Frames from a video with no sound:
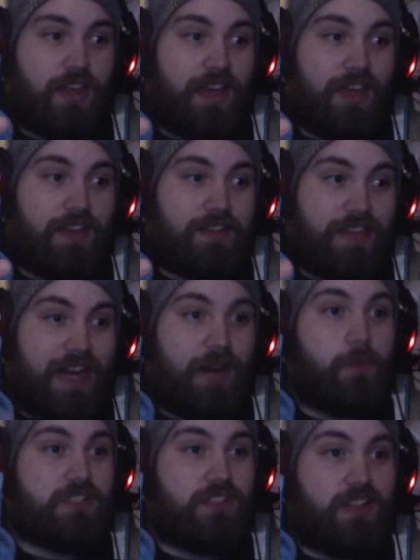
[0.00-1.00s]
And
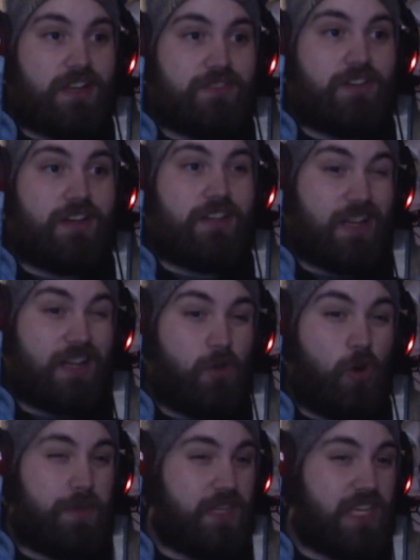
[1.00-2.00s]
that one's a lot of fun, and I'm
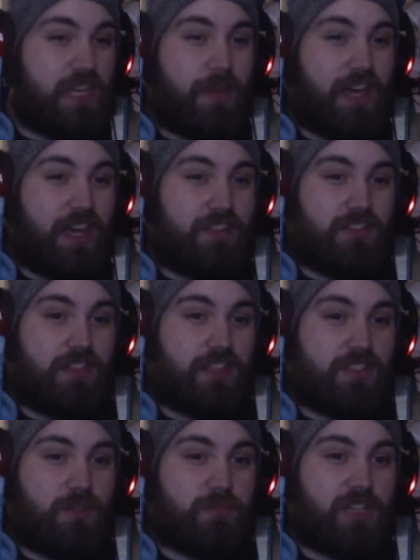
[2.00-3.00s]
hoping to get my hands on
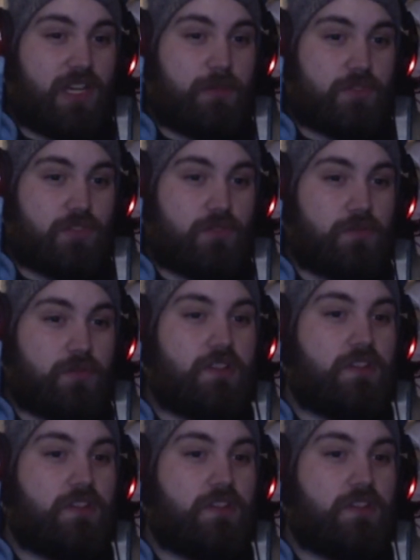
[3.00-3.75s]
that sometime soon.